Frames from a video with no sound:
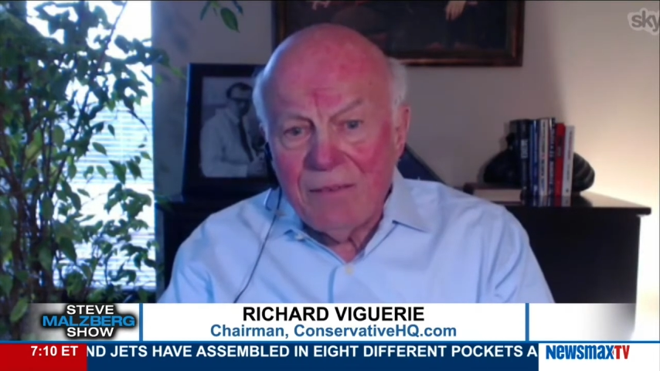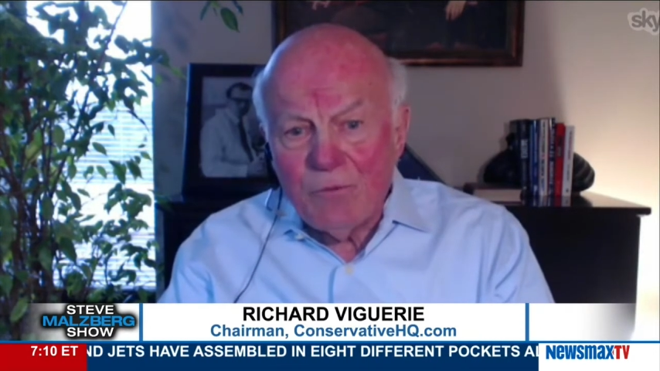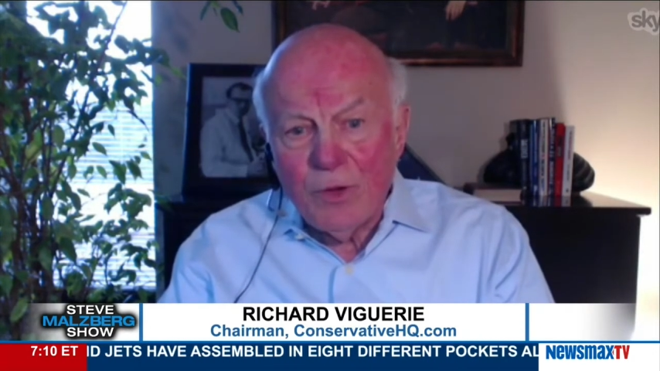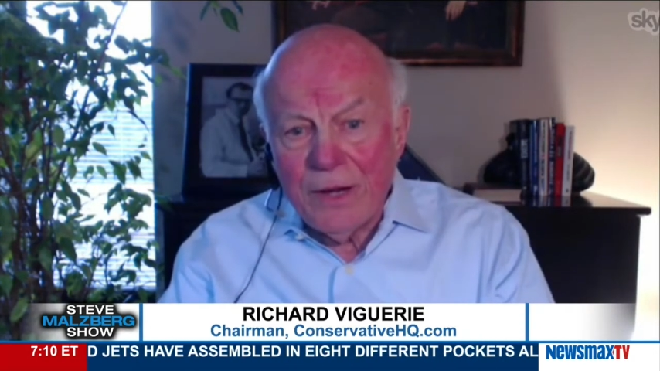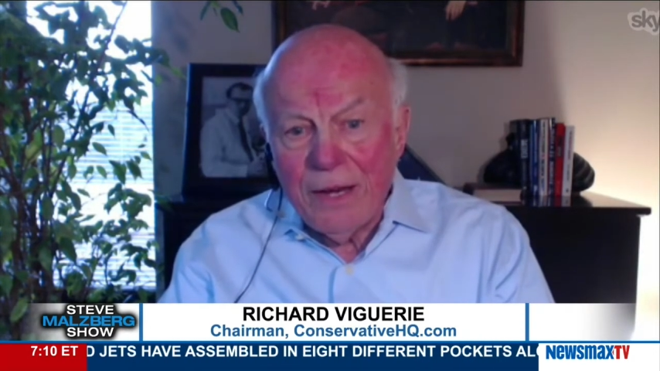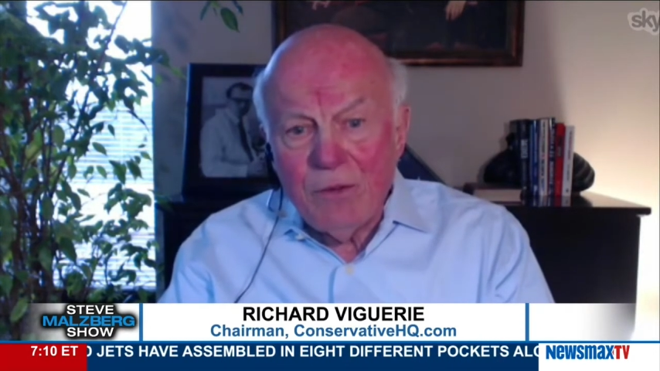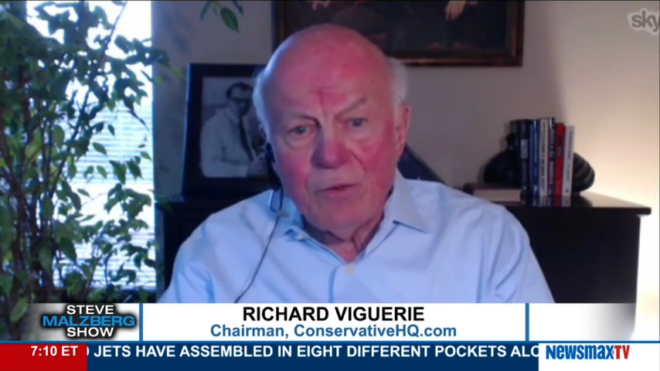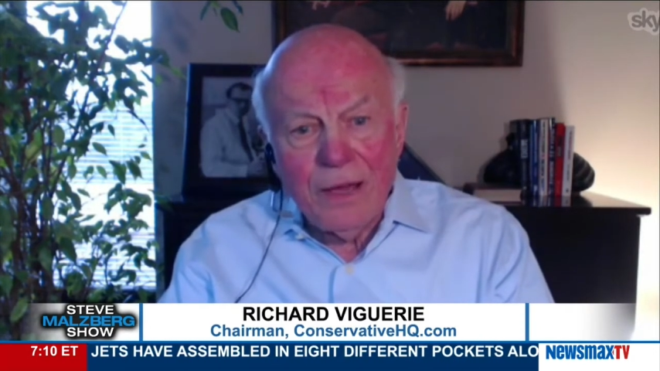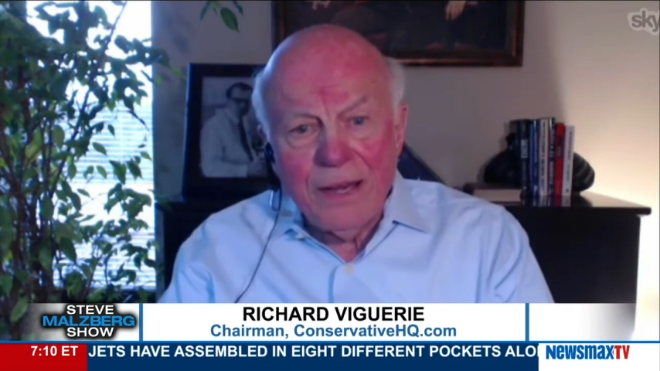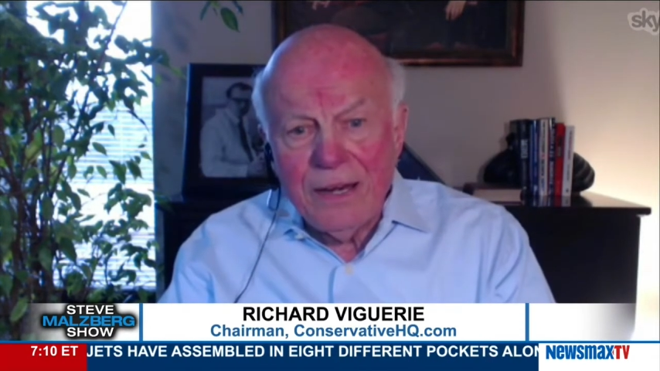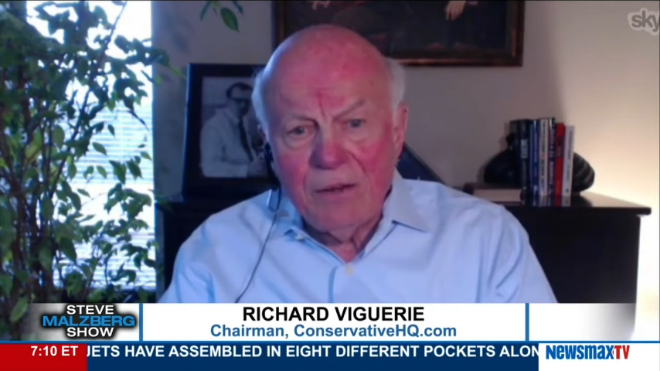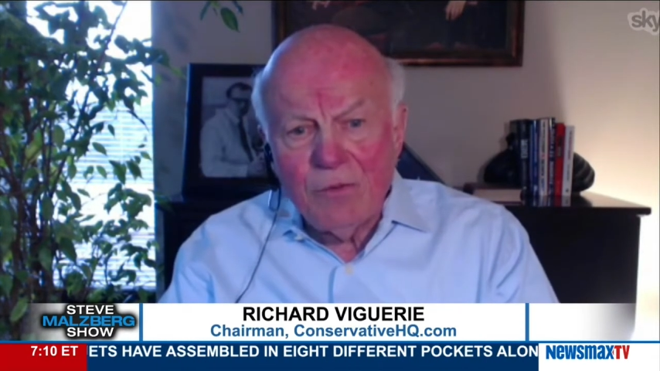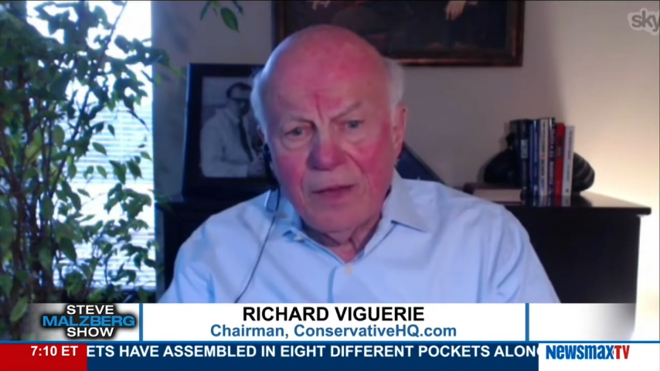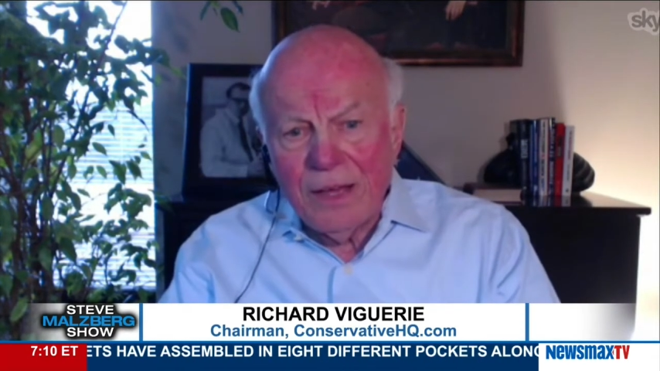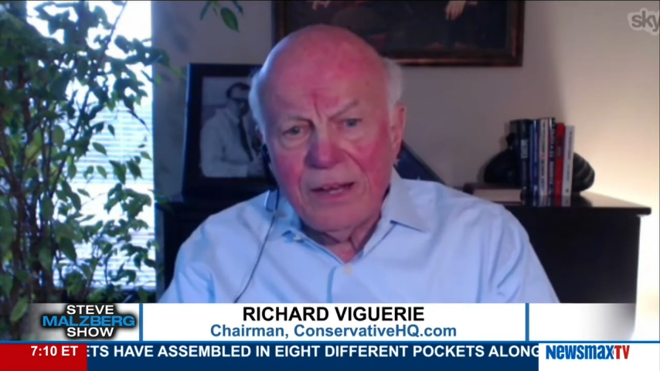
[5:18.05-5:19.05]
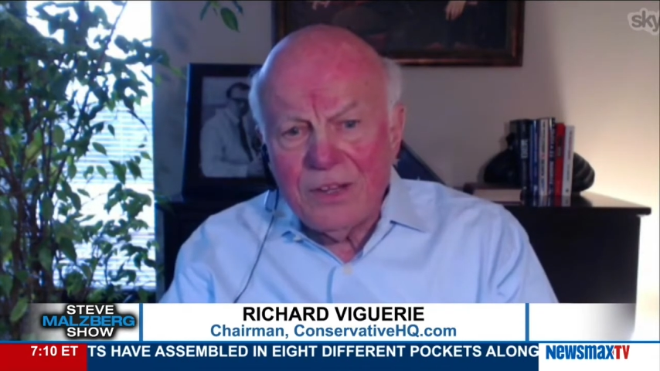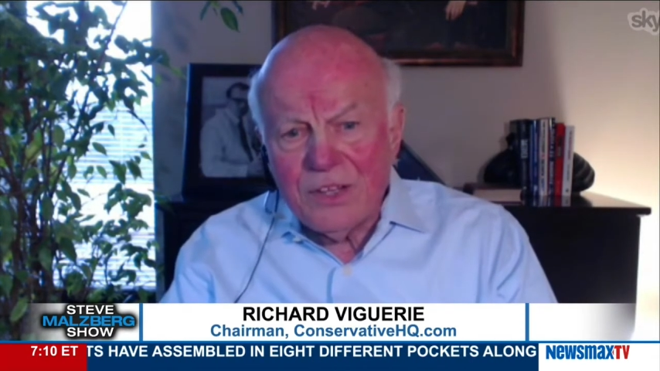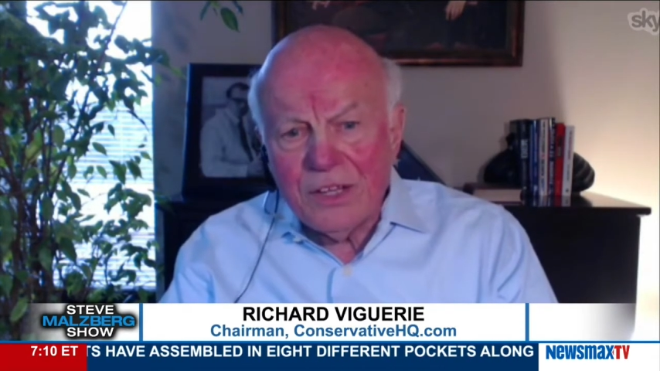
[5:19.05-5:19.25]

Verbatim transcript: When he ran, he ran as a